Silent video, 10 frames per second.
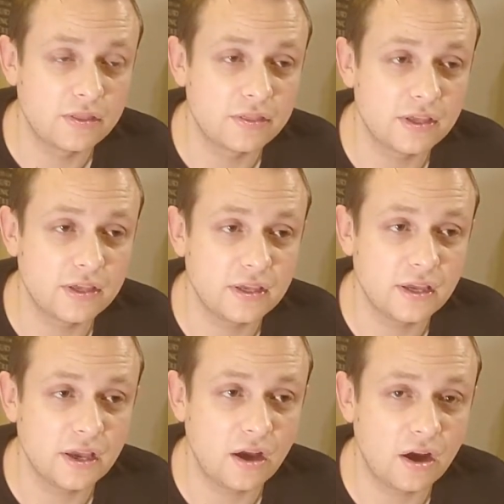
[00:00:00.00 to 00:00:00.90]
the
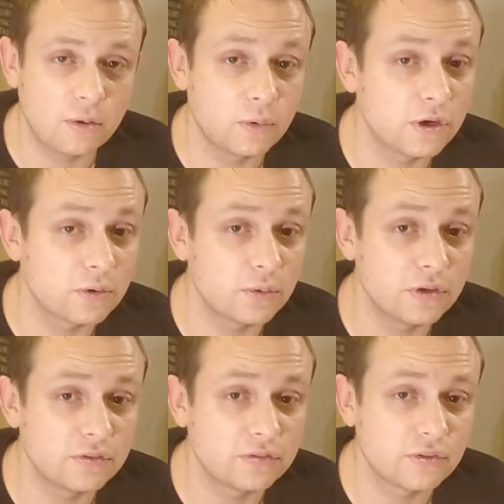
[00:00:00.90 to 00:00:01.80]
artwork
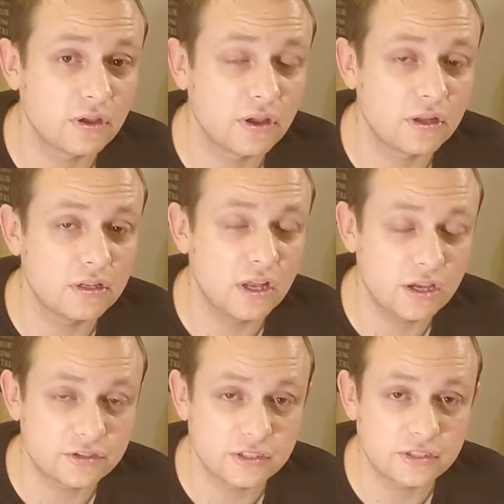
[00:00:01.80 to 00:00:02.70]
was largely